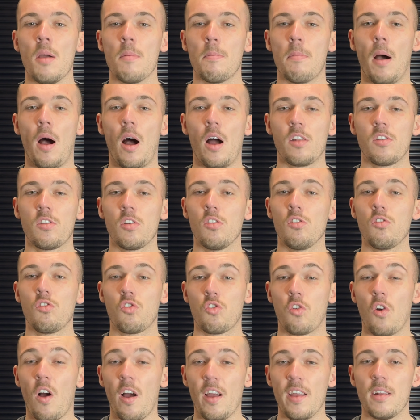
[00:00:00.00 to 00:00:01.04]
but I do
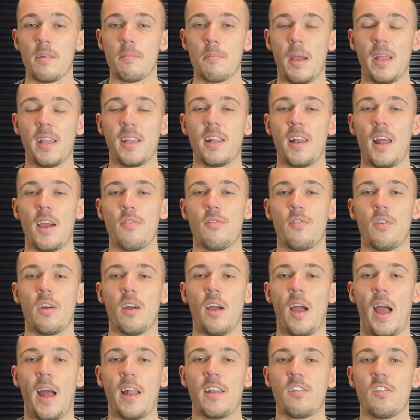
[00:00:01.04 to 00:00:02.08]
try and make an
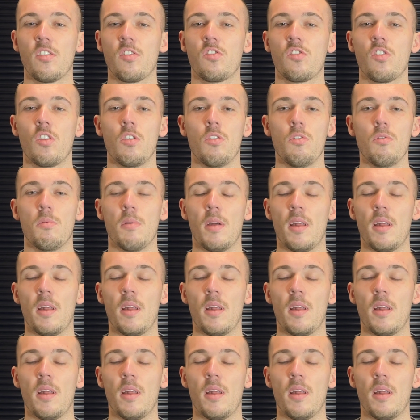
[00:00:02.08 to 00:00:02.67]
effort and just do